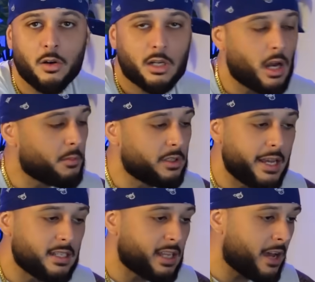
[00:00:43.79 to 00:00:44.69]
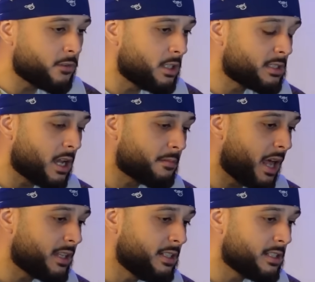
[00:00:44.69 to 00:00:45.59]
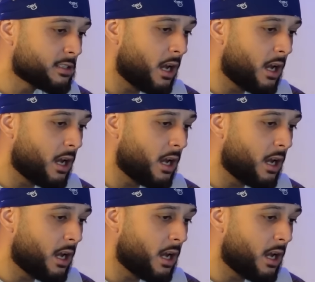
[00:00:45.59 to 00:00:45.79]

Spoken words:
or a couple of days after, or something like this.